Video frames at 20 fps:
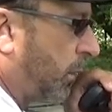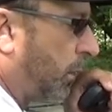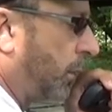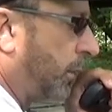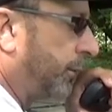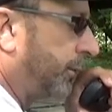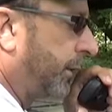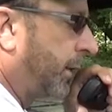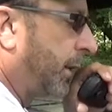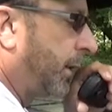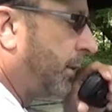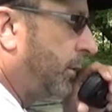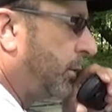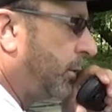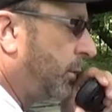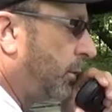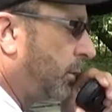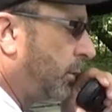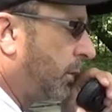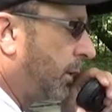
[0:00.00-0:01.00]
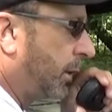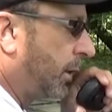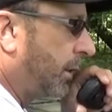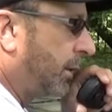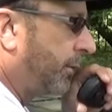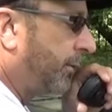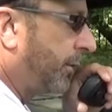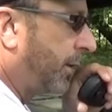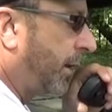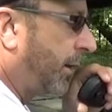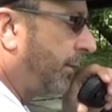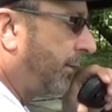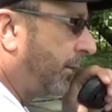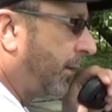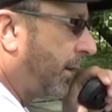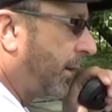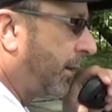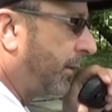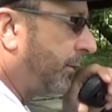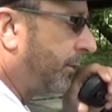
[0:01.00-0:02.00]
Golf. Got you
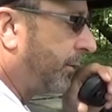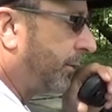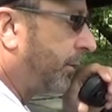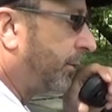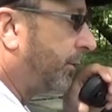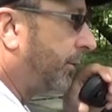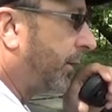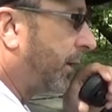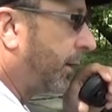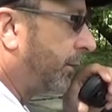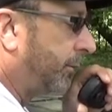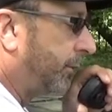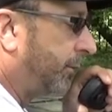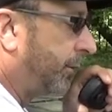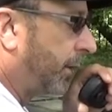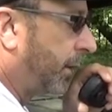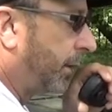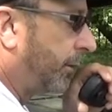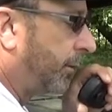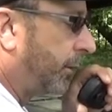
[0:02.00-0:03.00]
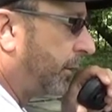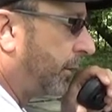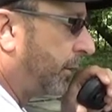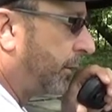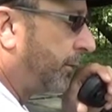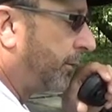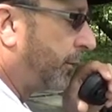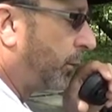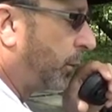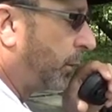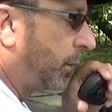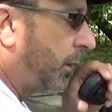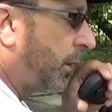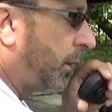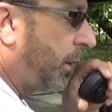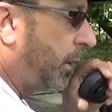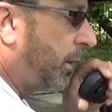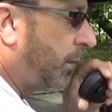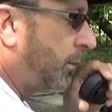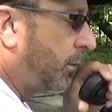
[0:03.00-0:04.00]
5-5. Uh, 5 and 5 into
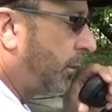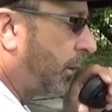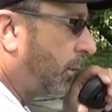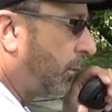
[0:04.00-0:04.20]
1421.